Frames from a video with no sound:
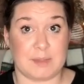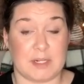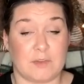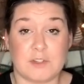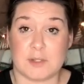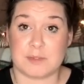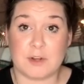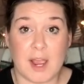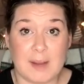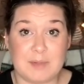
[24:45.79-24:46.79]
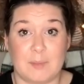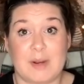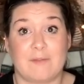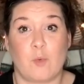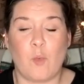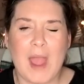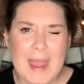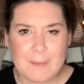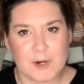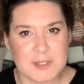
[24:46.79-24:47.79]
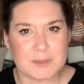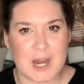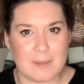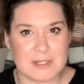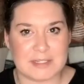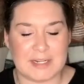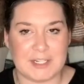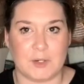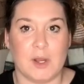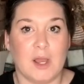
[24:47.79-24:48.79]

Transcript: And if you subscribed, I would have way more subscribers than I do.